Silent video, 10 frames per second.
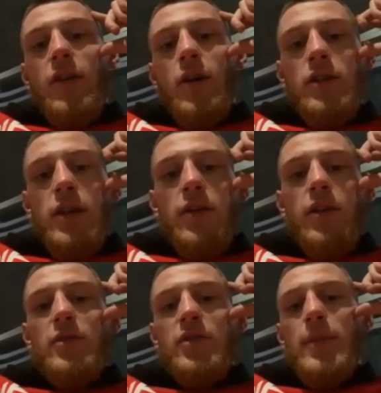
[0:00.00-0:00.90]
go to the
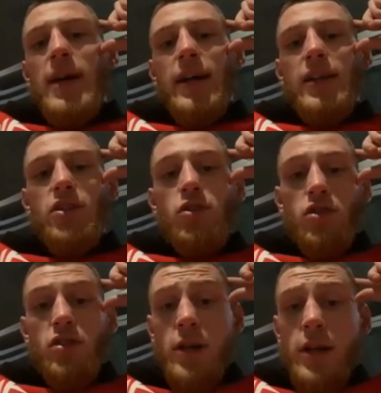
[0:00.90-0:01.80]
Christmas markets,
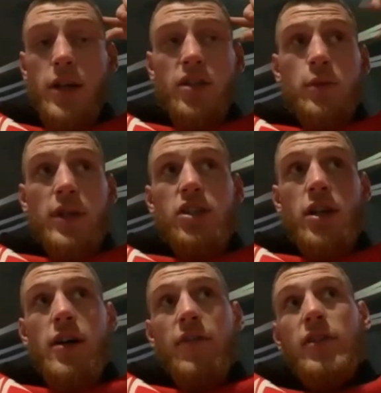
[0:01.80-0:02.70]
just switch
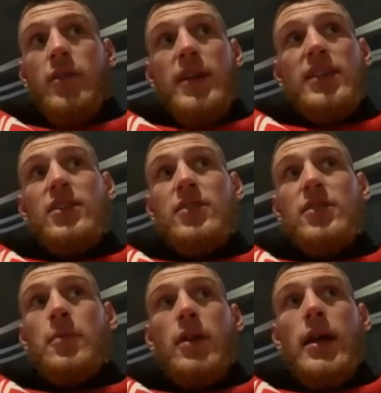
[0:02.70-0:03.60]
off with the missus.
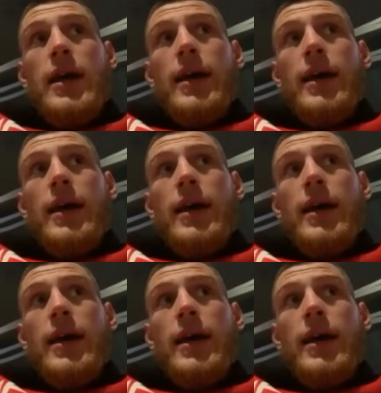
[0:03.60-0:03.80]
But uh,